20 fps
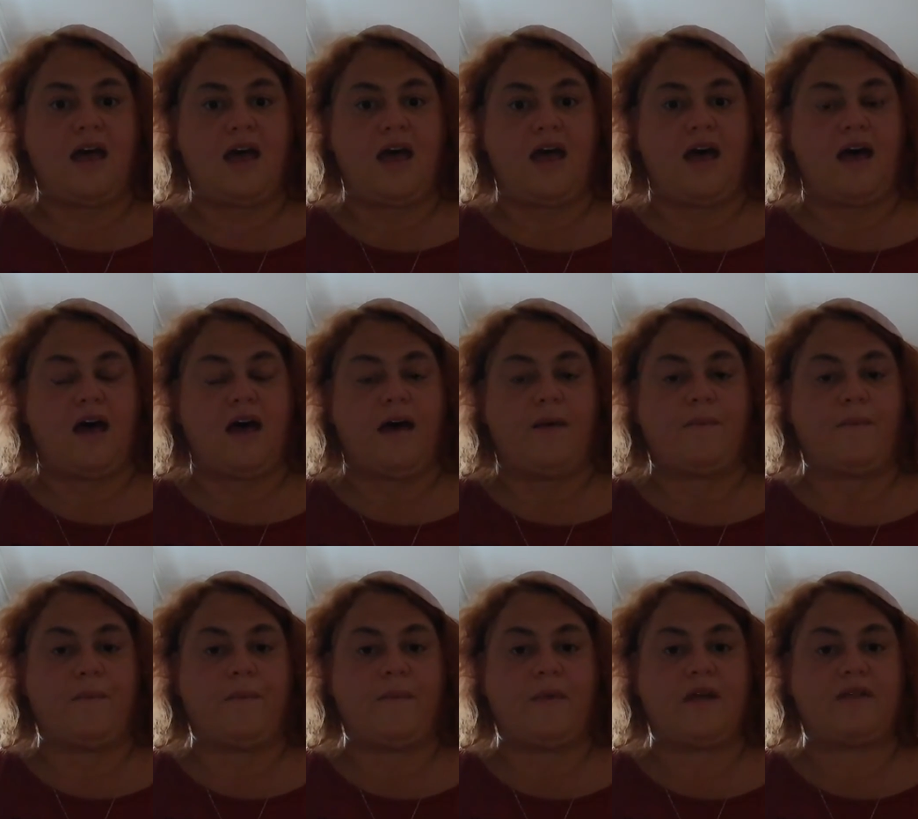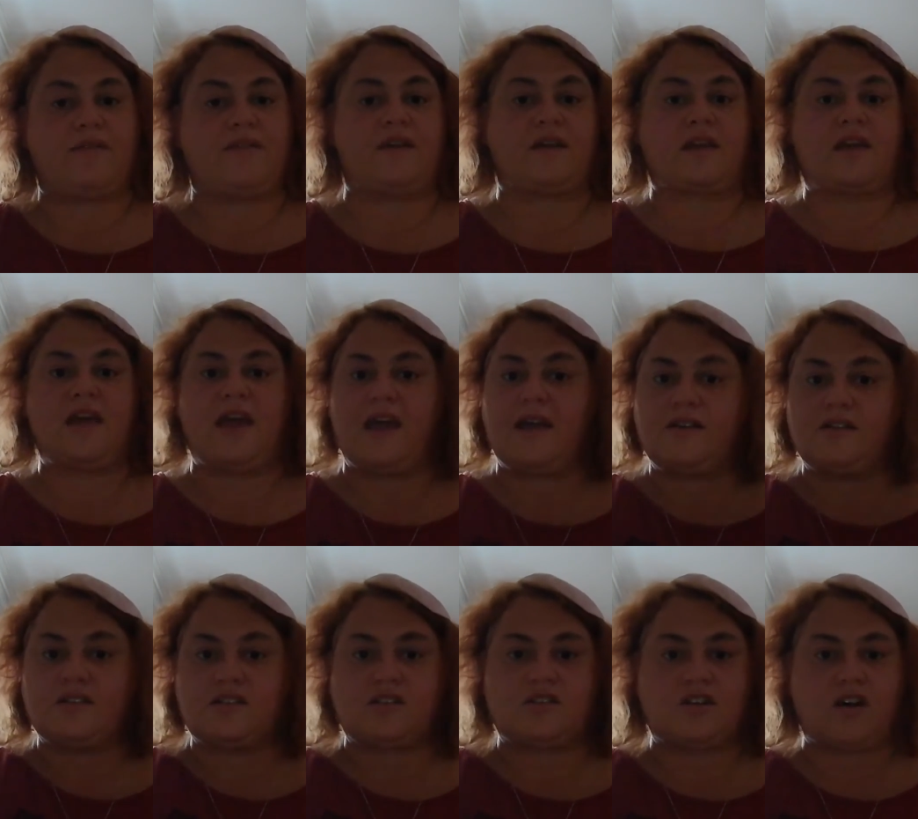The
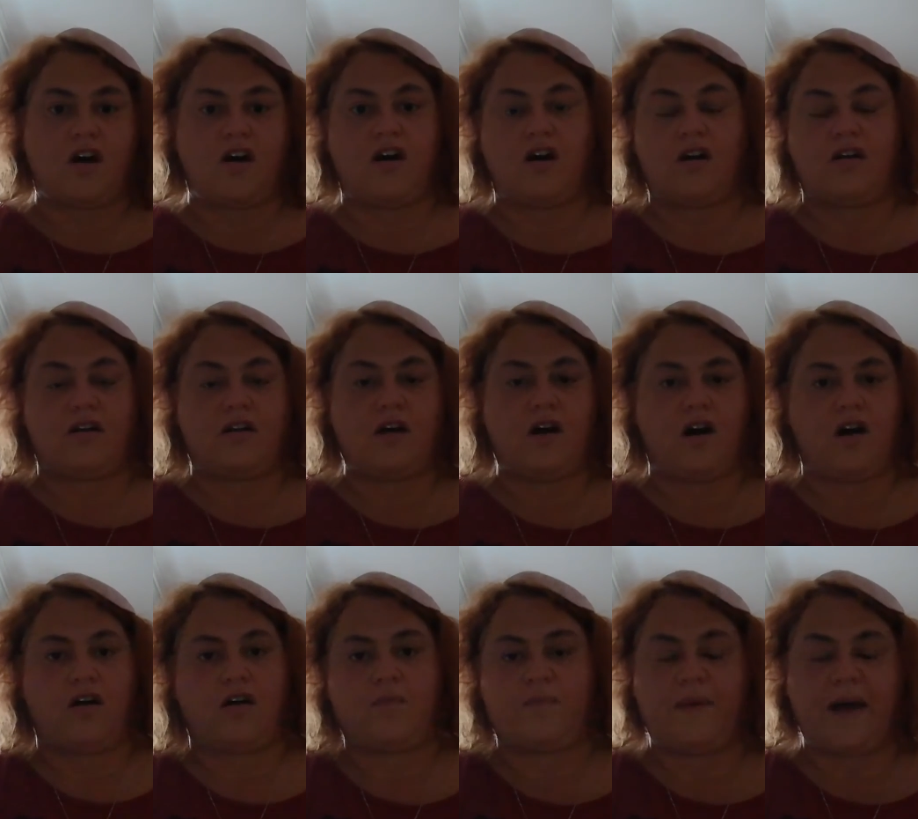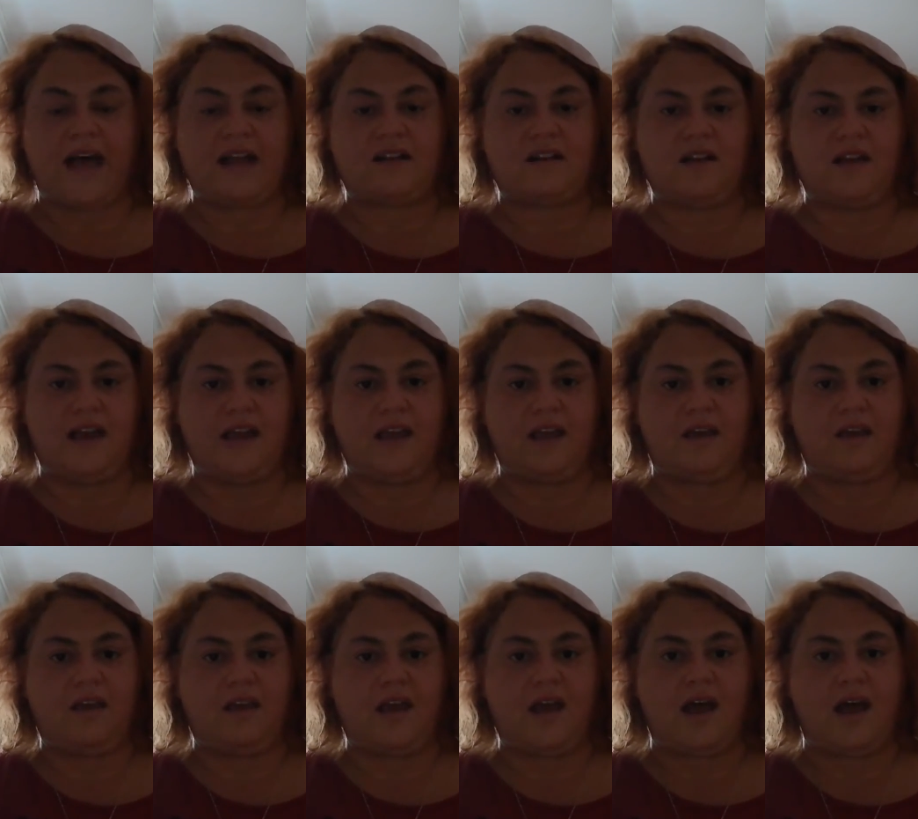kings are
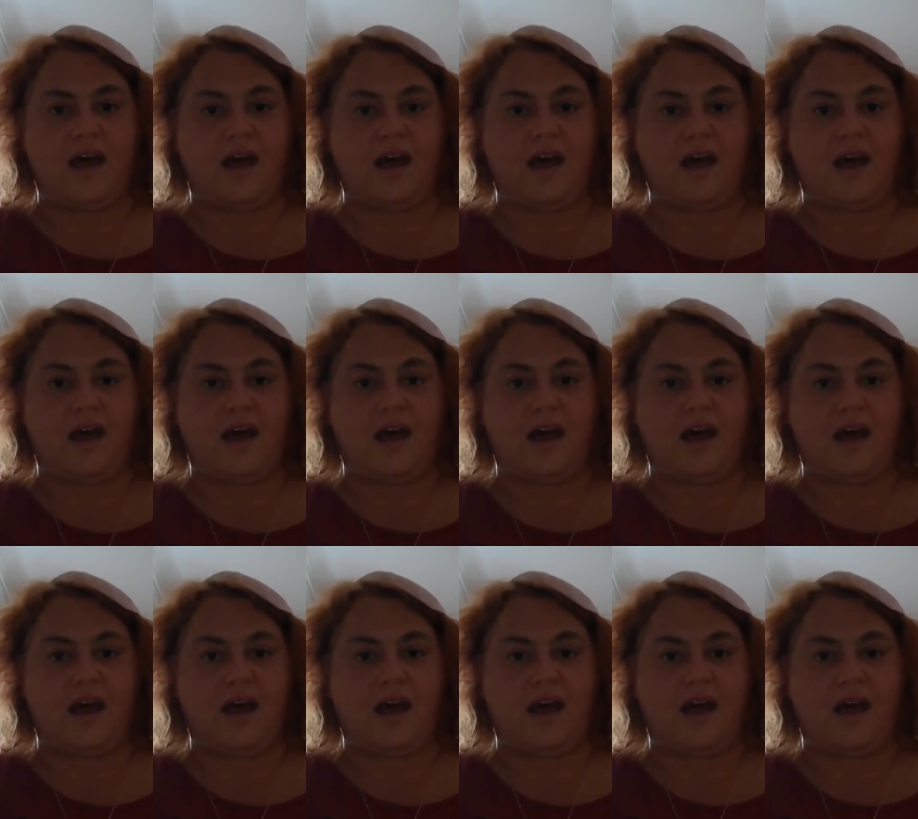battling.